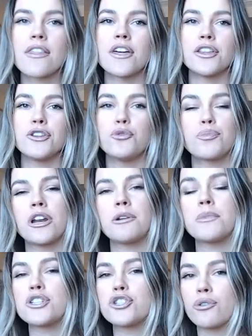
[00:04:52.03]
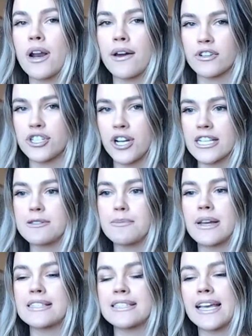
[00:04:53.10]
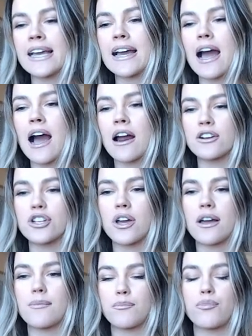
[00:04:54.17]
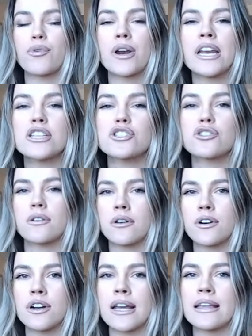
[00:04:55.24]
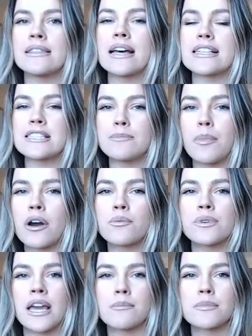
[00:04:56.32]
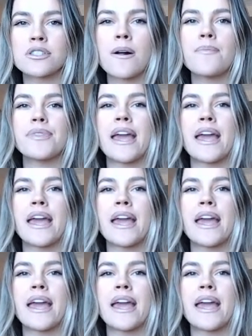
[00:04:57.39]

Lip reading: then you pretty much don't have a chance, because they are pretty secured in that spot with Amazon.